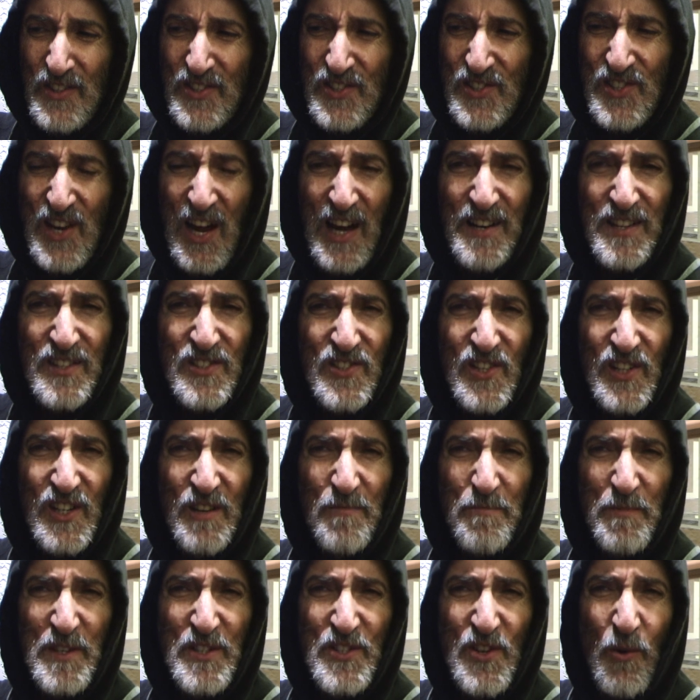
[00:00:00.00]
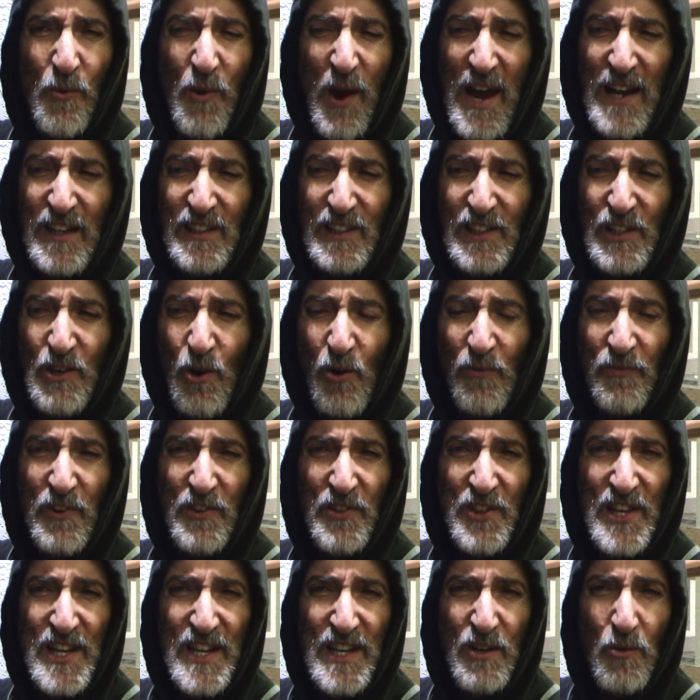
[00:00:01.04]
the sun is going to be directly over
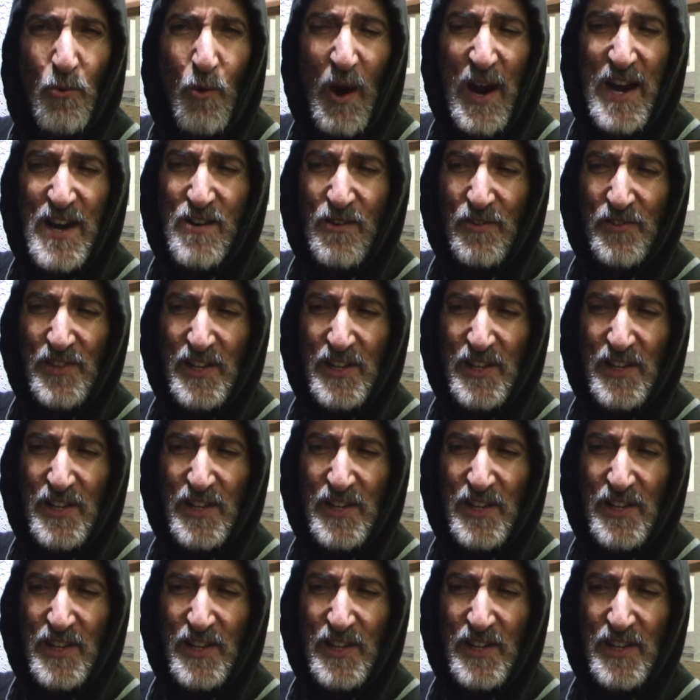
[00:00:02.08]
the equator.